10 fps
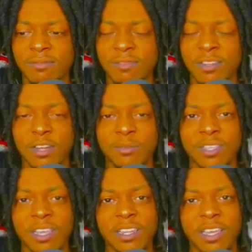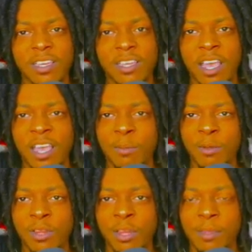You know what I'm saying? Like, hey,
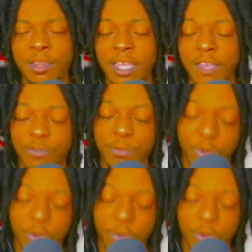bro, let me lick it from the